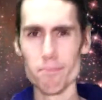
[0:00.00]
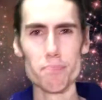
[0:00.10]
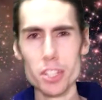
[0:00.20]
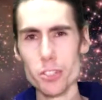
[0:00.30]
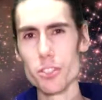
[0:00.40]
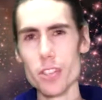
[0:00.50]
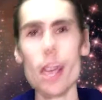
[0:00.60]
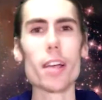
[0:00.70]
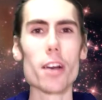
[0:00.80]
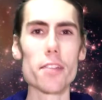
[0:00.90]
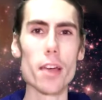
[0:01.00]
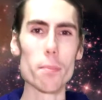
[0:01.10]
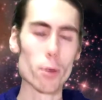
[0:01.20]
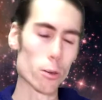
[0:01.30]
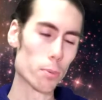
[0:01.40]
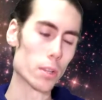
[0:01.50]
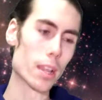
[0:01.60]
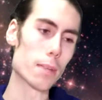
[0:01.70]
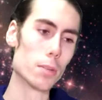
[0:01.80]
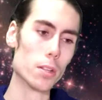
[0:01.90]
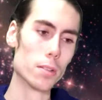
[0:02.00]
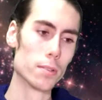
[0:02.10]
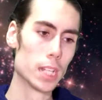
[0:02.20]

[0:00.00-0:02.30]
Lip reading: let's just say I got that purple label